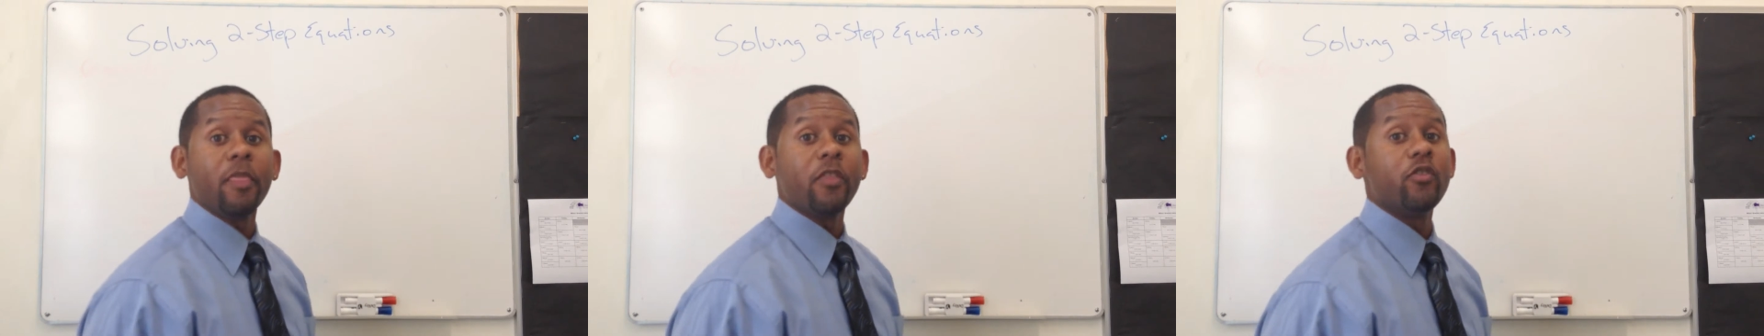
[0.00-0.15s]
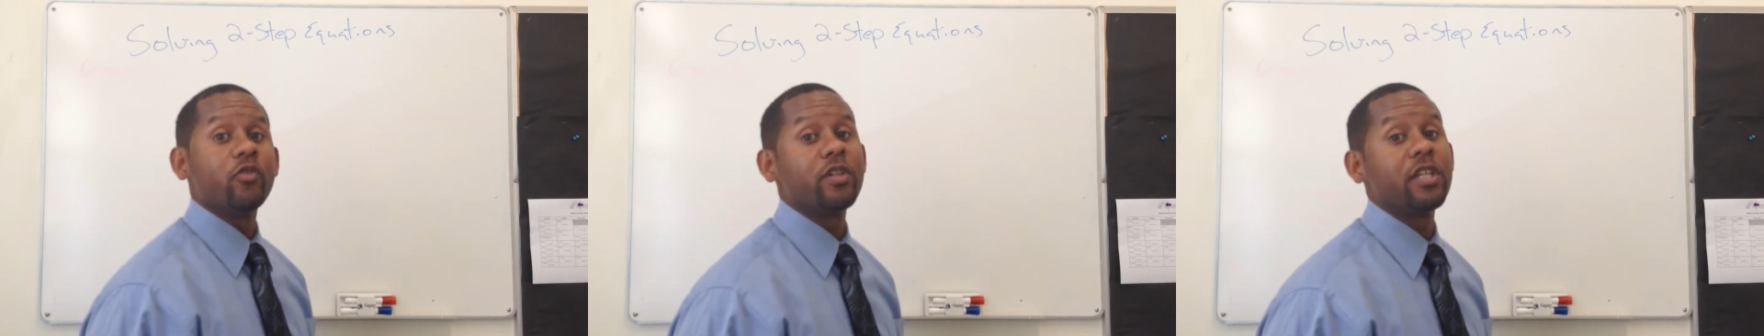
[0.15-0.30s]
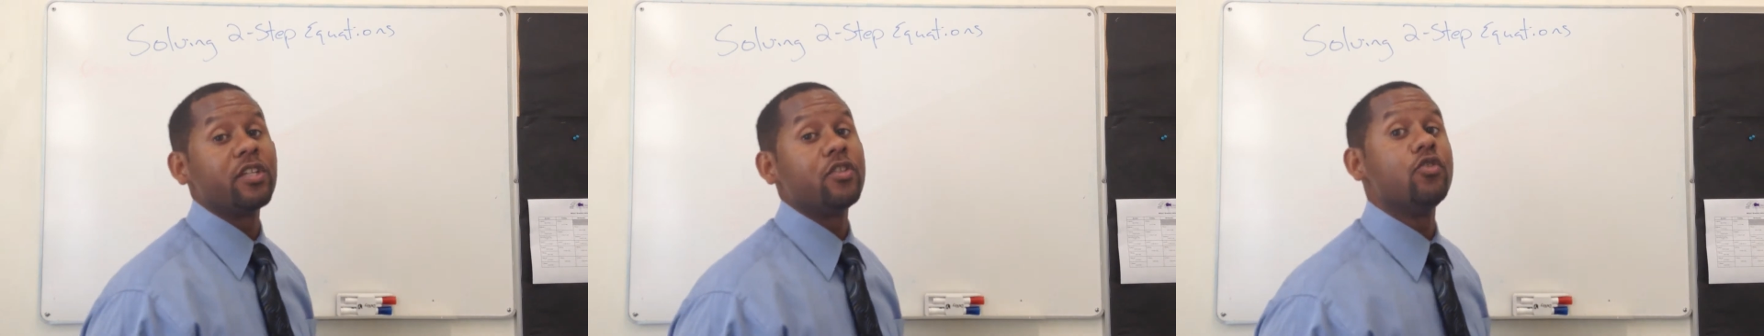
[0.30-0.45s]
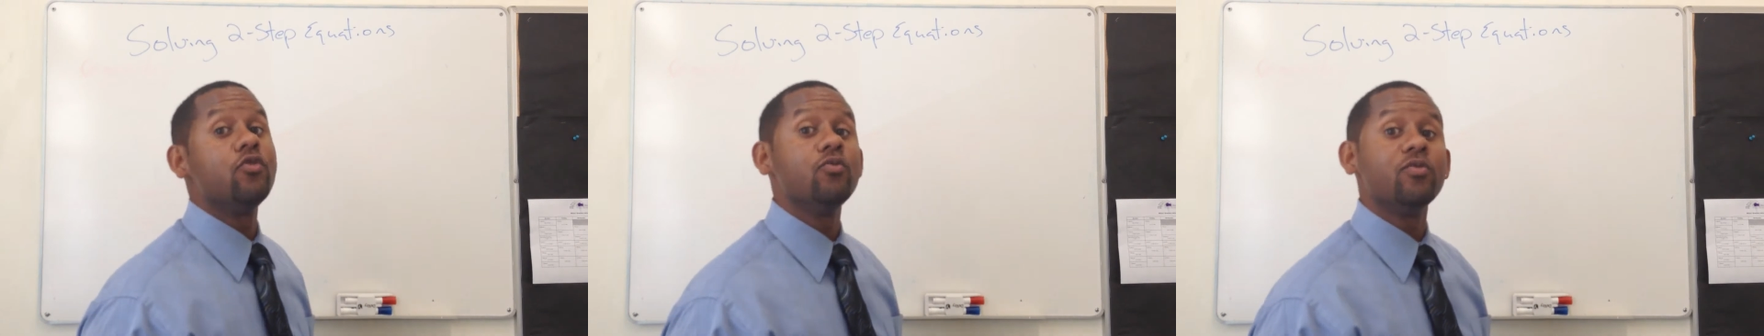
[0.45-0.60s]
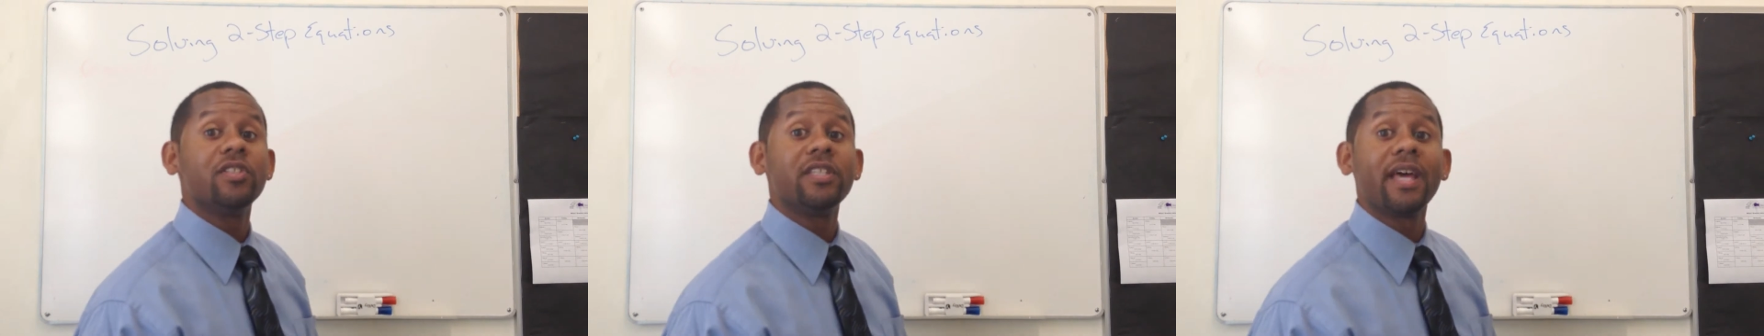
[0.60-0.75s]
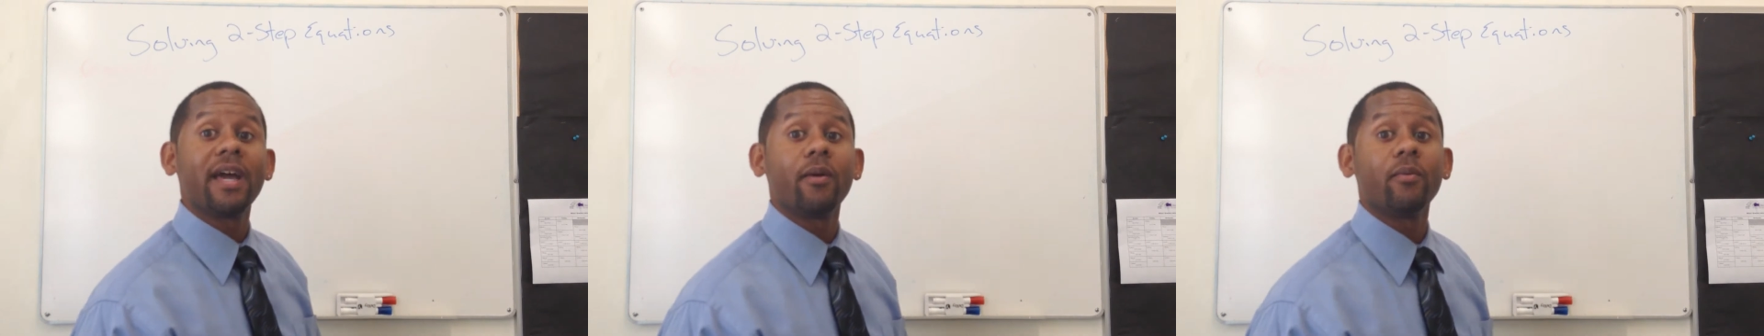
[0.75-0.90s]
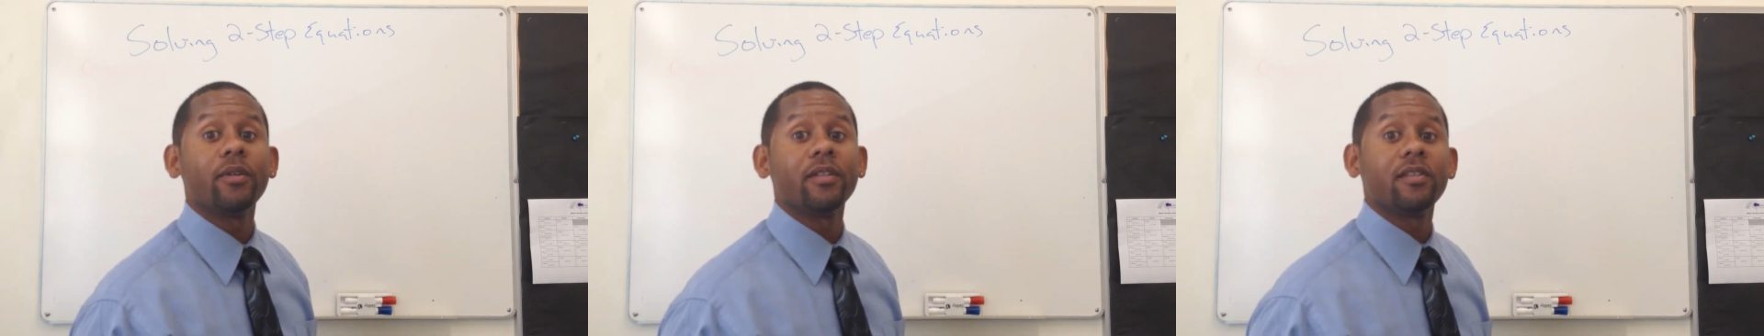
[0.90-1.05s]
You can use
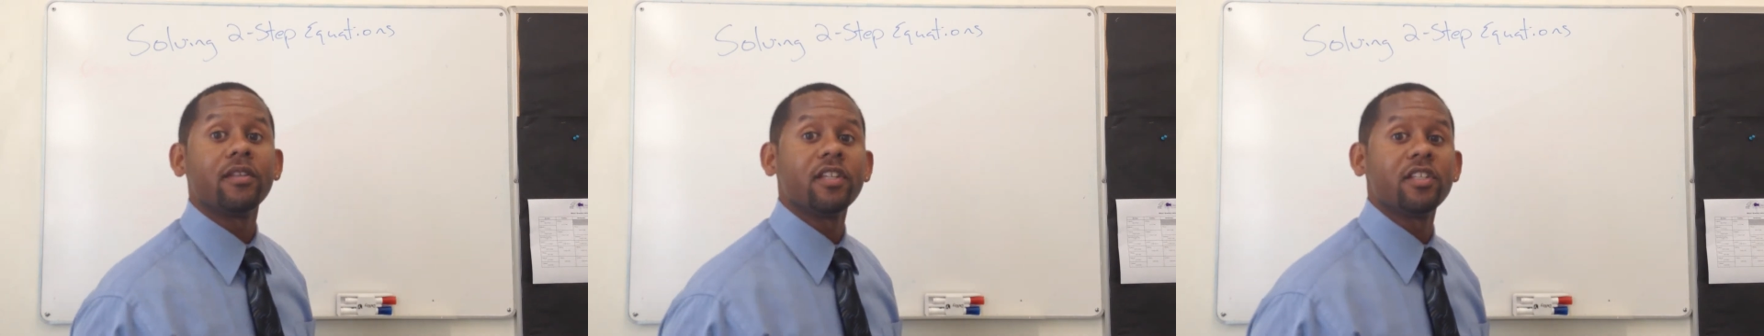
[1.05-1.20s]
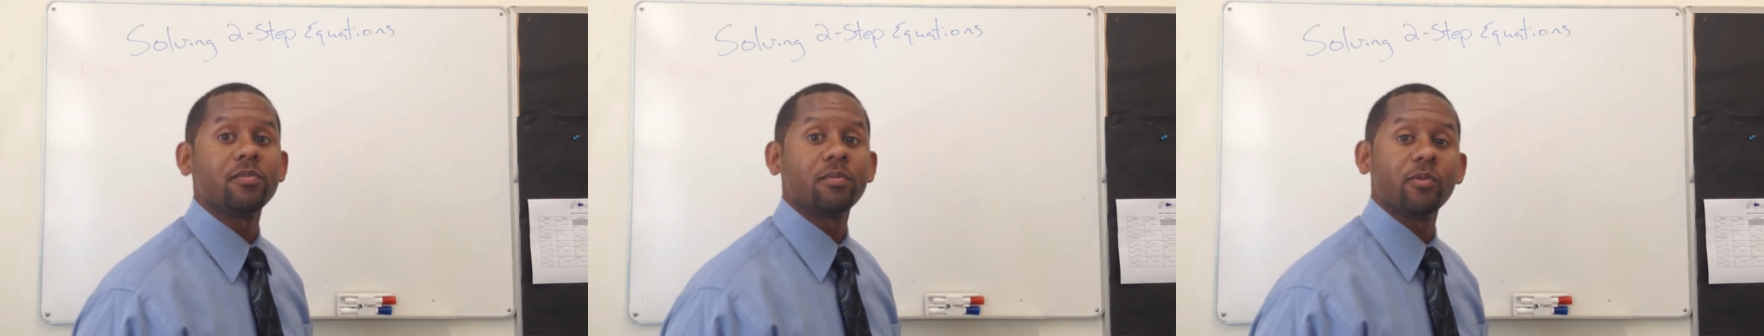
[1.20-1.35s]
that with this,